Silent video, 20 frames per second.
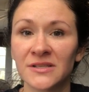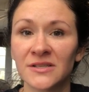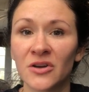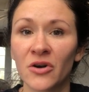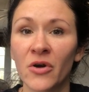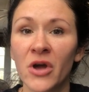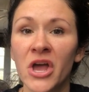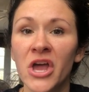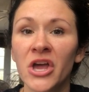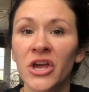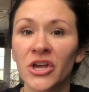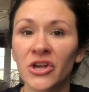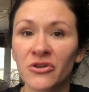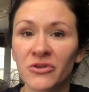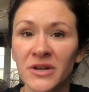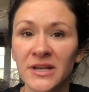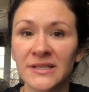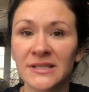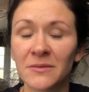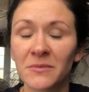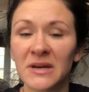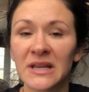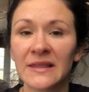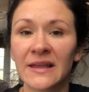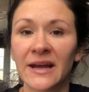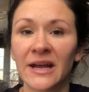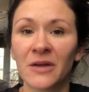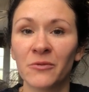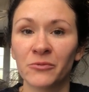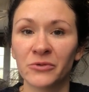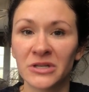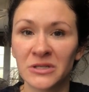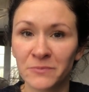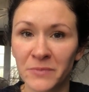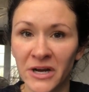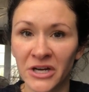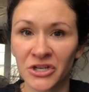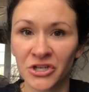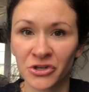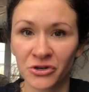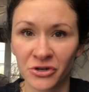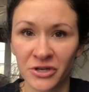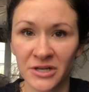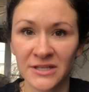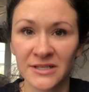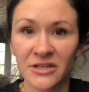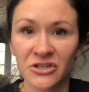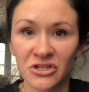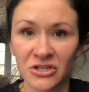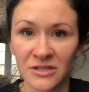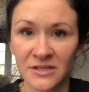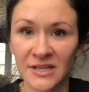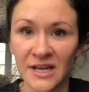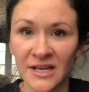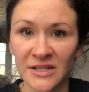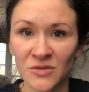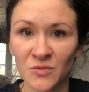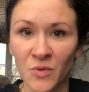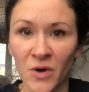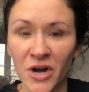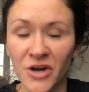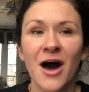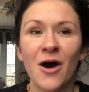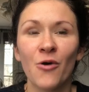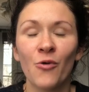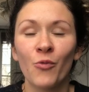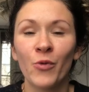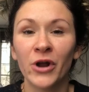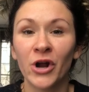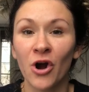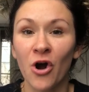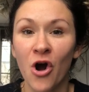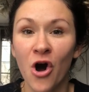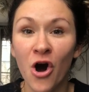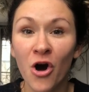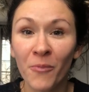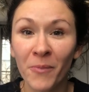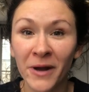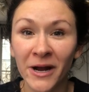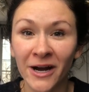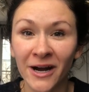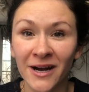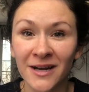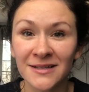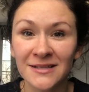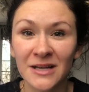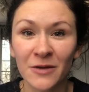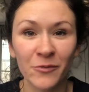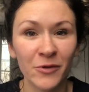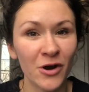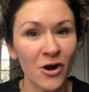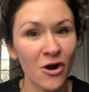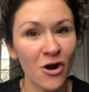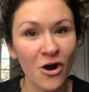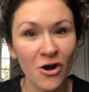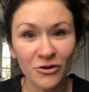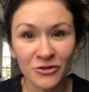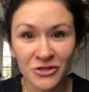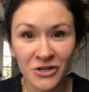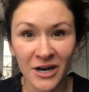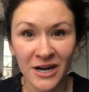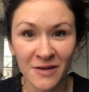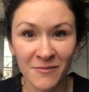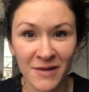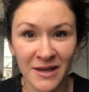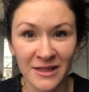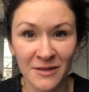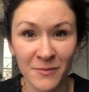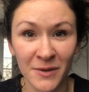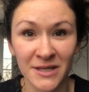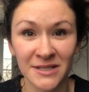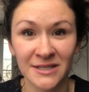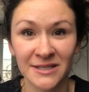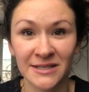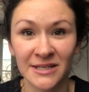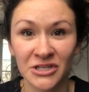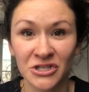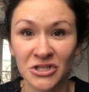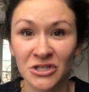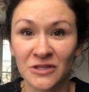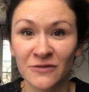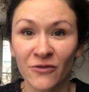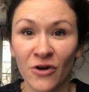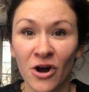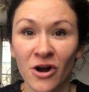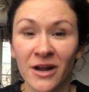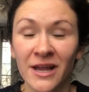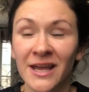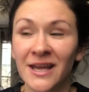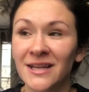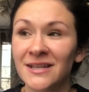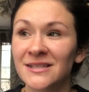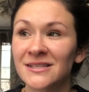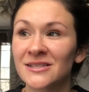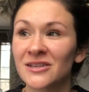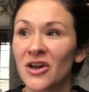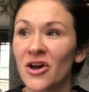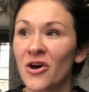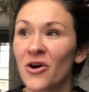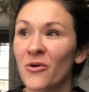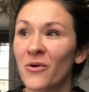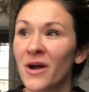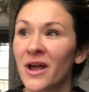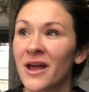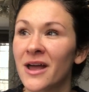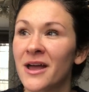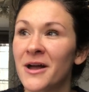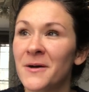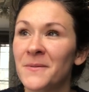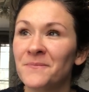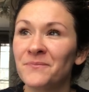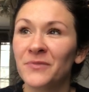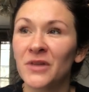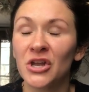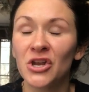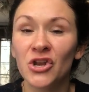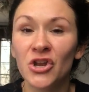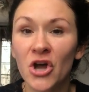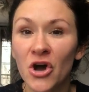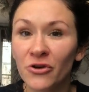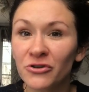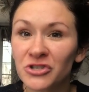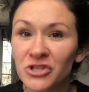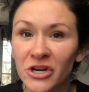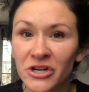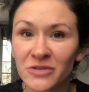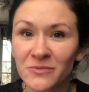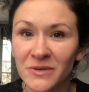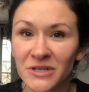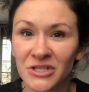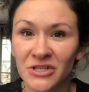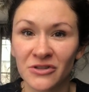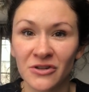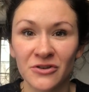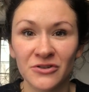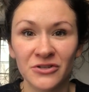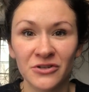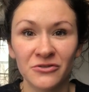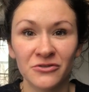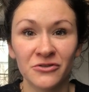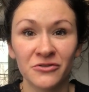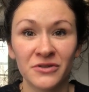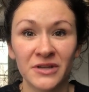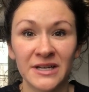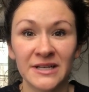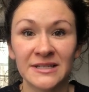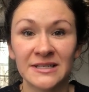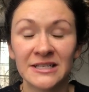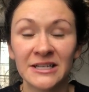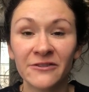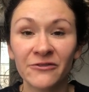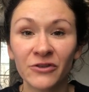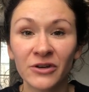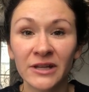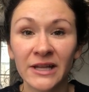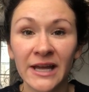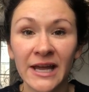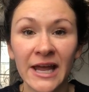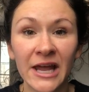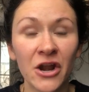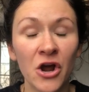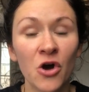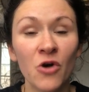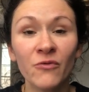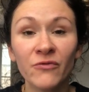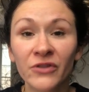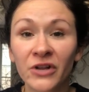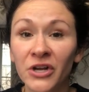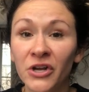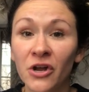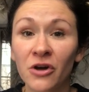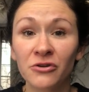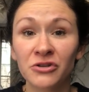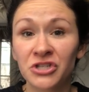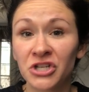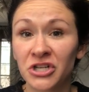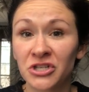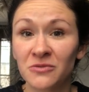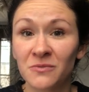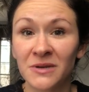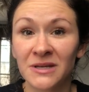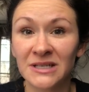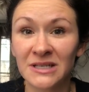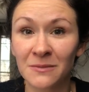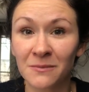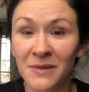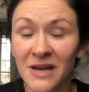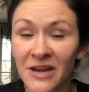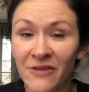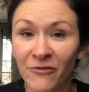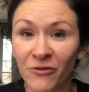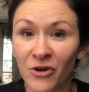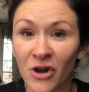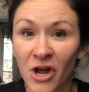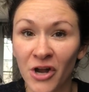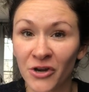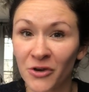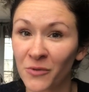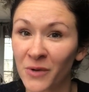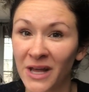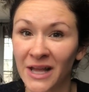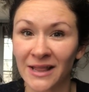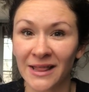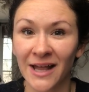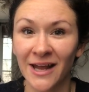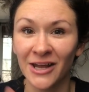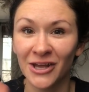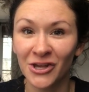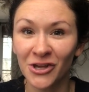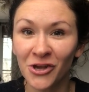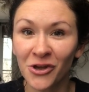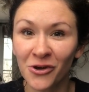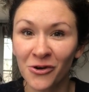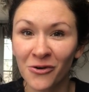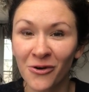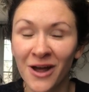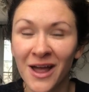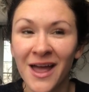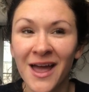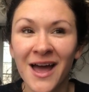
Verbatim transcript: So you need somebody that can respect your decisions as well. We are all parents and we are all trying to make the best decisions for our kids. So no judgment to those who do things differently, and hopefully, no judgment to me for not doing it like you.